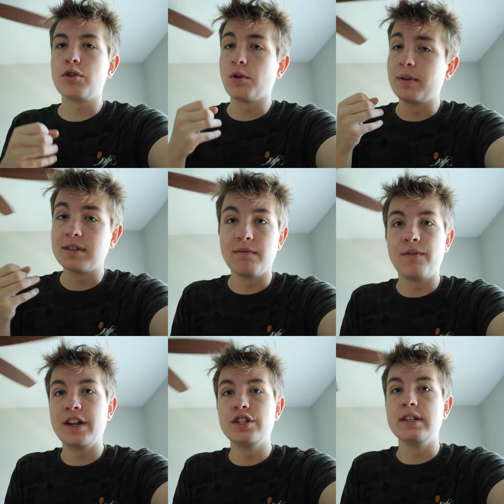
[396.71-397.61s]
you throw in some
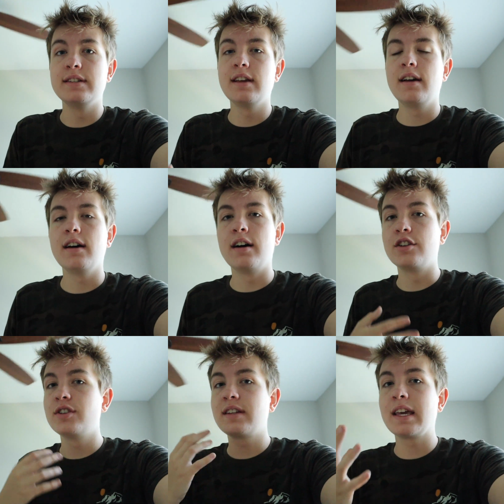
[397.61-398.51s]
veggies
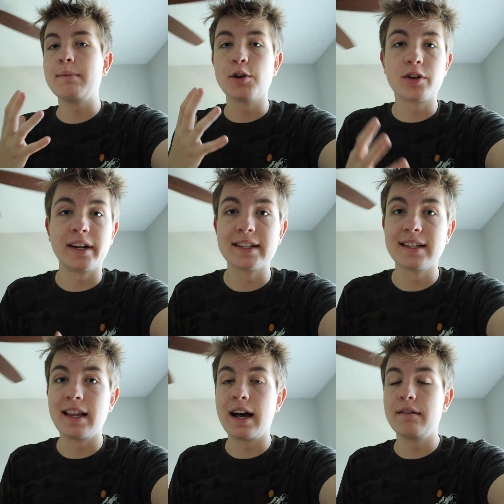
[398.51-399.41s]
just to keep your crickets
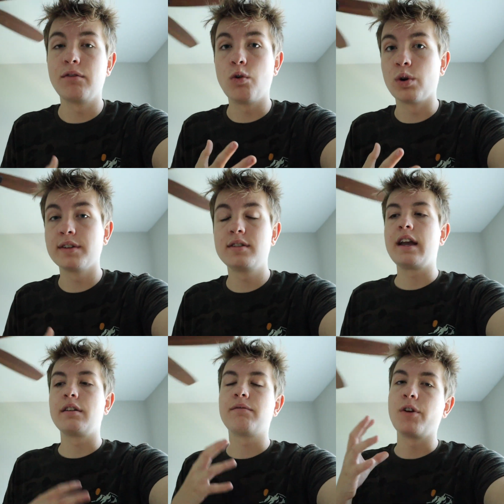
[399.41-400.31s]
alive, of course.
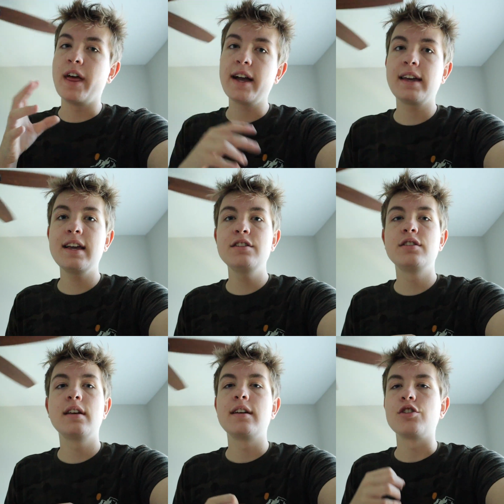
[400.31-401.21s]
And for that
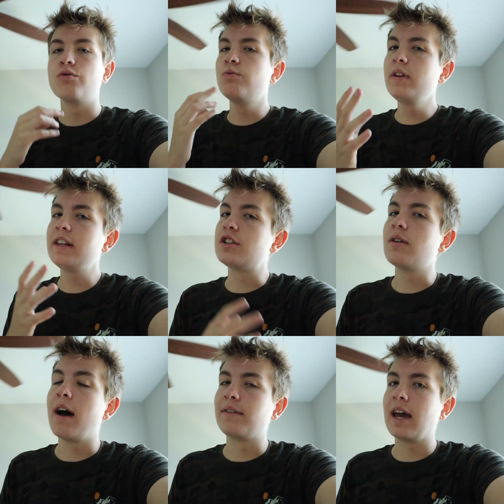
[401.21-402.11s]
case, you really do
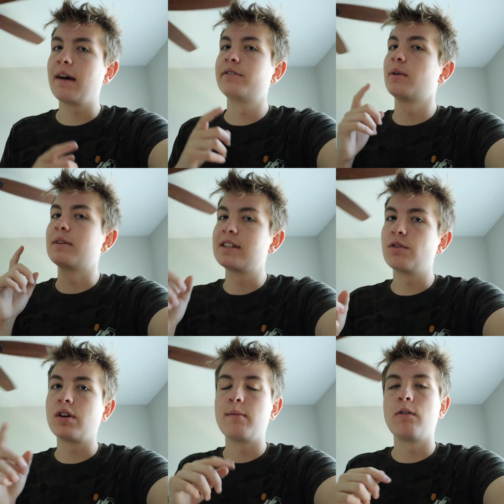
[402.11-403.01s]
have to have someone
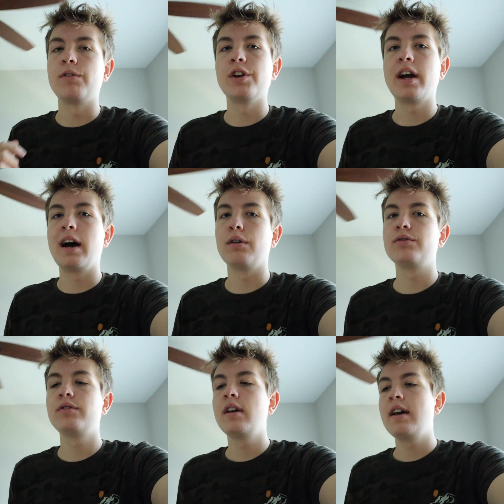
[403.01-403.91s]
still come over to your
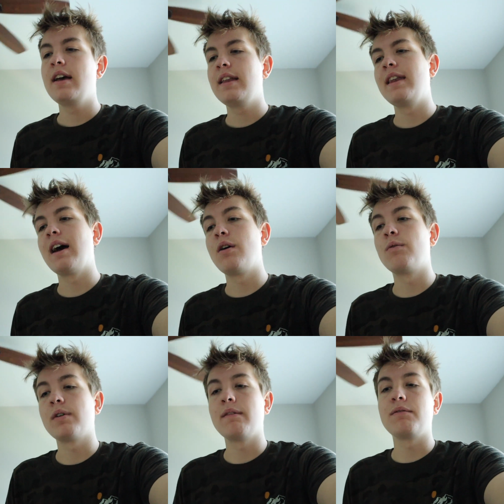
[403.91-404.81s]
house.
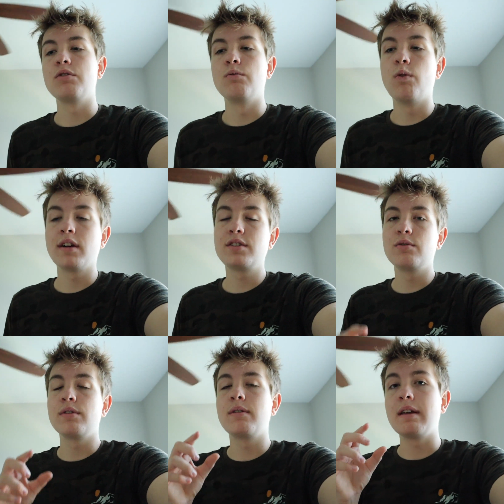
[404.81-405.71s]
Now, if you want
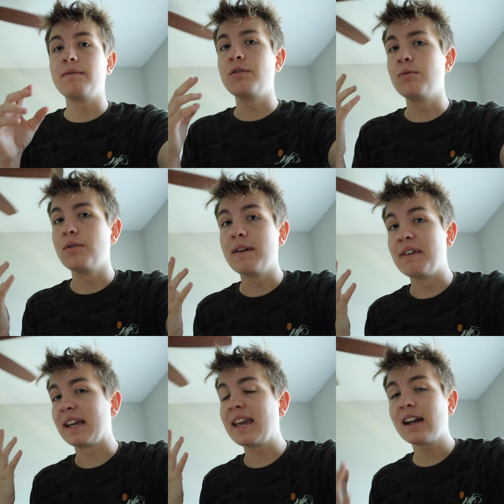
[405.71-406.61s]
to, if
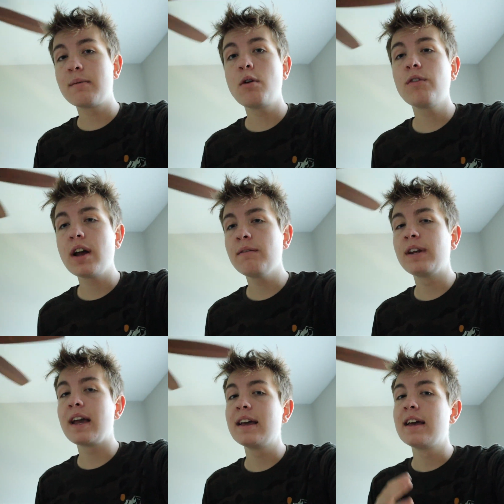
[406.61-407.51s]
they can't come over every
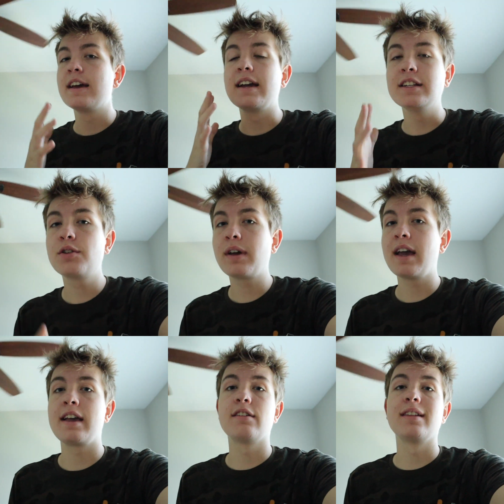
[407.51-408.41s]
day, it's
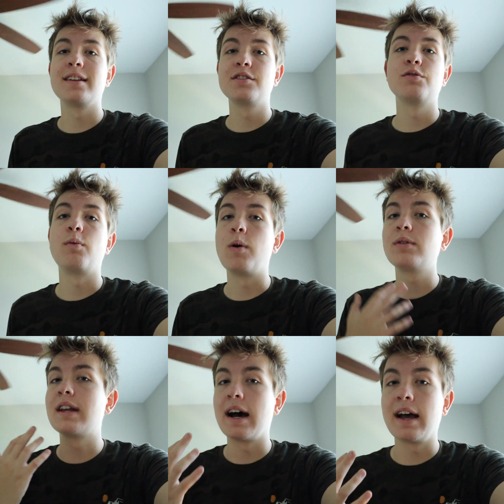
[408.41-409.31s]
okay, your lizard
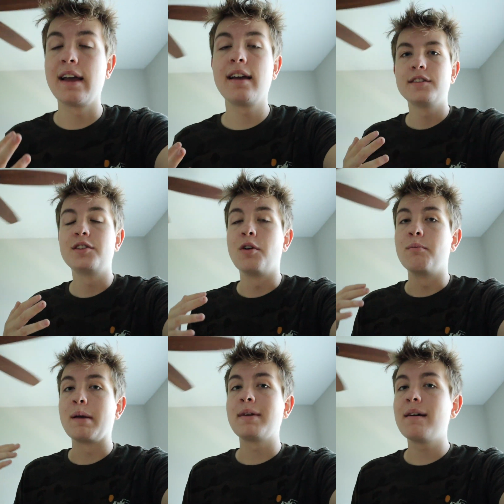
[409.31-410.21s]
won't die. So
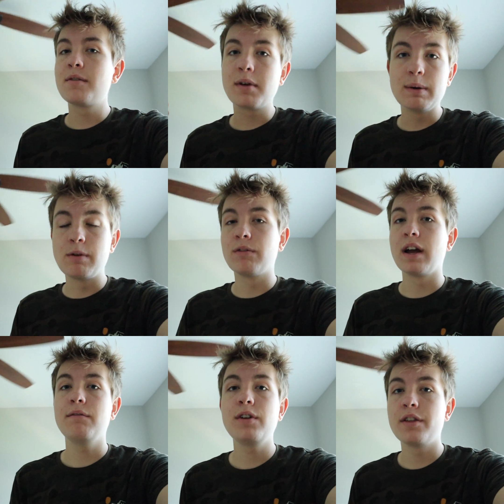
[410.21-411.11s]
maybe have them come over
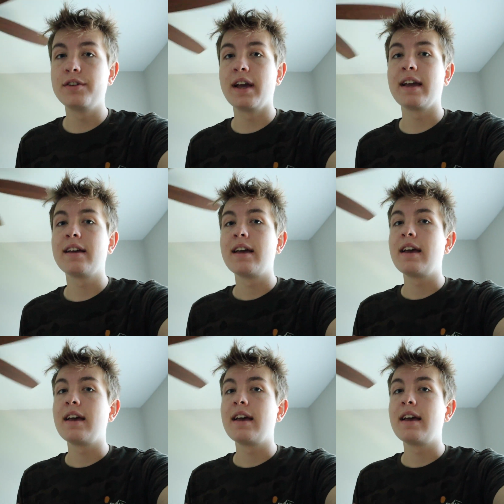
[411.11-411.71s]
every other day.